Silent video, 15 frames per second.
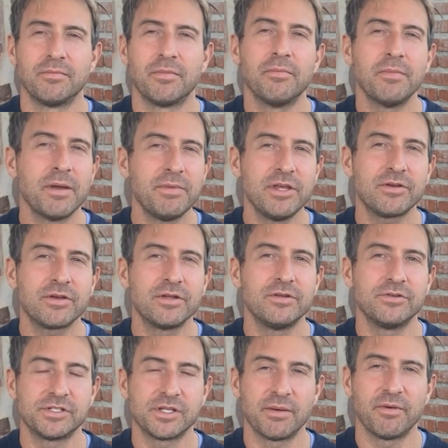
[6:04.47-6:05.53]
But maybe you can do
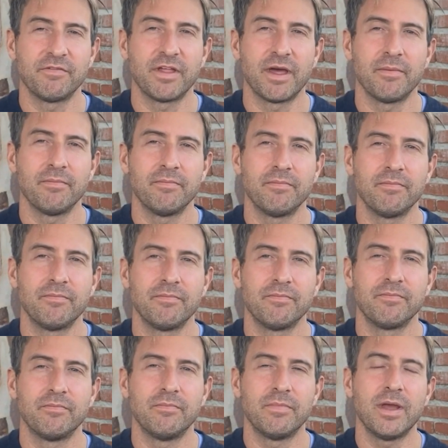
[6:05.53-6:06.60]
some of them.
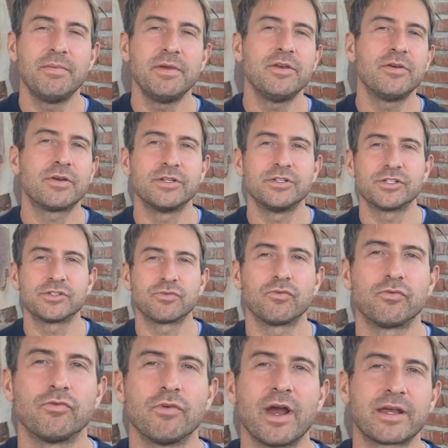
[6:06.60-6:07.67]
Maybe you can just
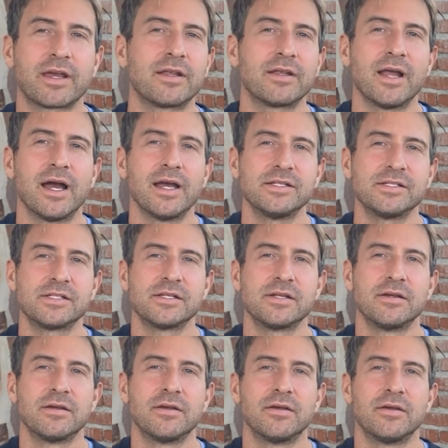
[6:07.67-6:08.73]
recognize
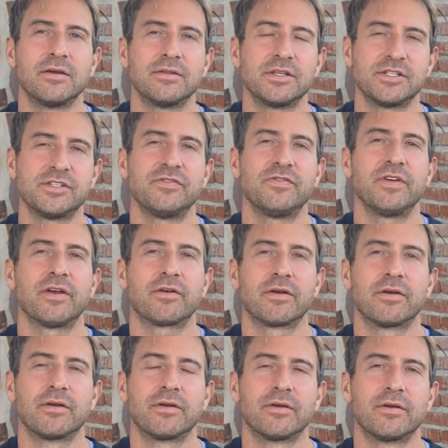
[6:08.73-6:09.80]
this is fear.
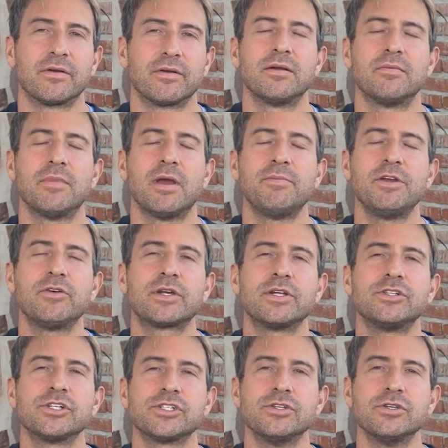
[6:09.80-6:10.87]
Maybe you can
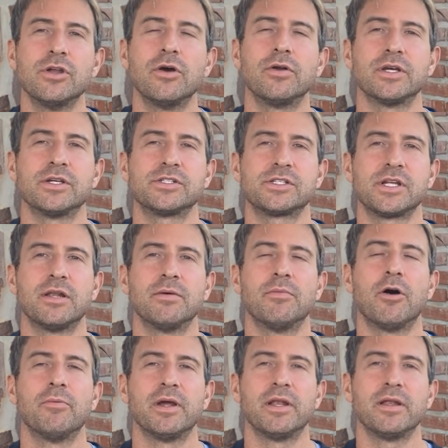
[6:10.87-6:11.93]
just notice in a
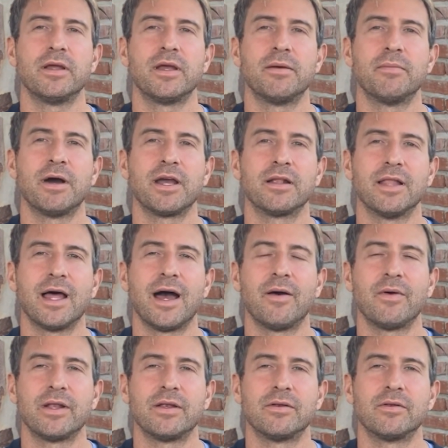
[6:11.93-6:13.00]
moment, am I
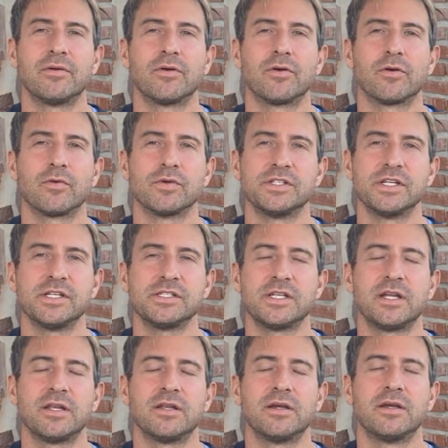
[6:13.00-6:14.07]
allowing or resisting?